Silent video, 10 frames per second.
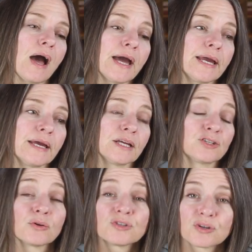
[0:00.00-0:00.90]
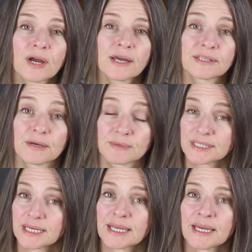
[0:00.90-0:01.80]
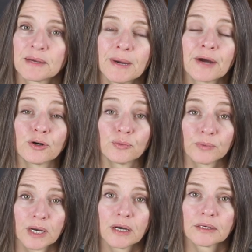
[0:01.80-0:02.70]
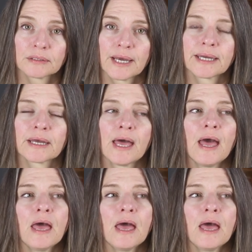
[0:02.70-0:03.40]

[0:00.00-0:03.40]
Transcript: I, I told you guys I was thinking about a rug, like